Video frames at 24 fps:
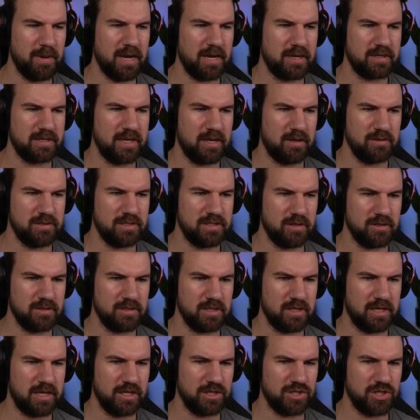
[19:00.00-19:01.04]
back downstairs
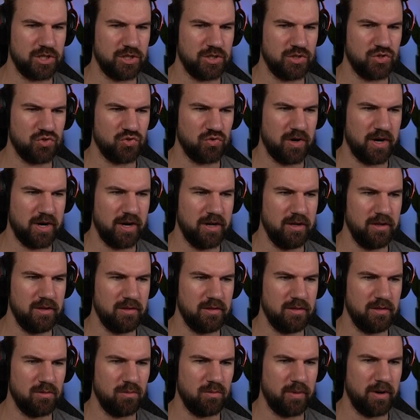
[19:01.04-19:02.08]
to the kitchen, try
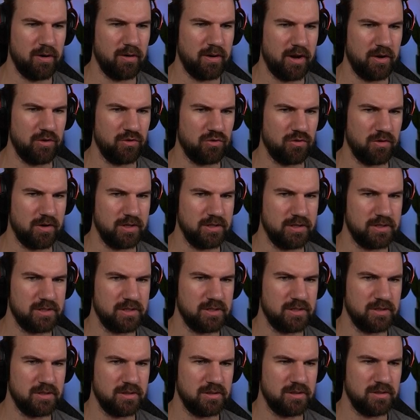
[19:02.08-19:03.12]
the rear
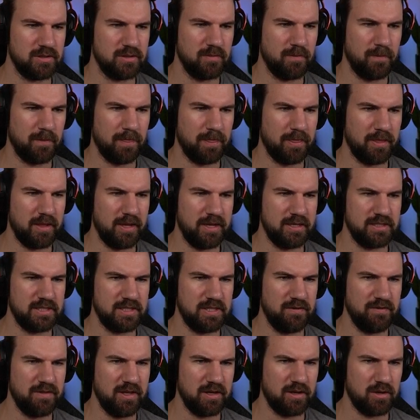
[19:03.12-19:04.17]
entrance, and
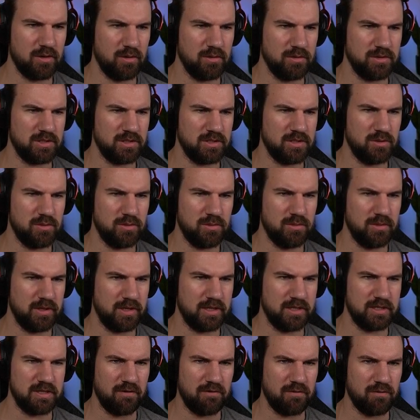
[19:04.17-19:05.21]
see if that goes to like
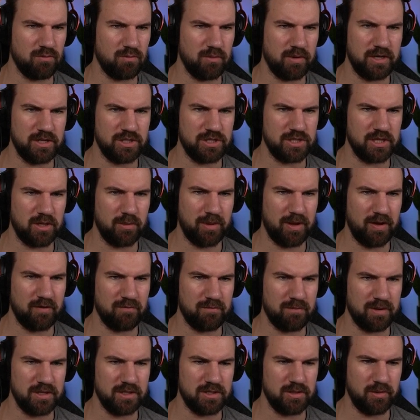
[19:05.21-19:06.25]
a different region that we
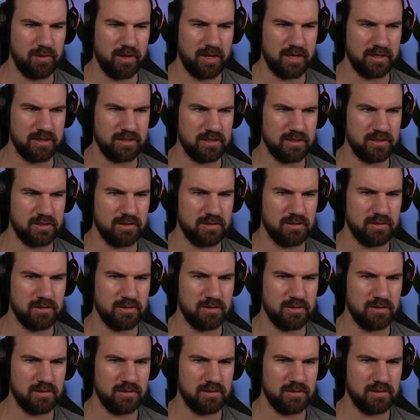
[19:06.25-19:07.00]
haven't been to yet.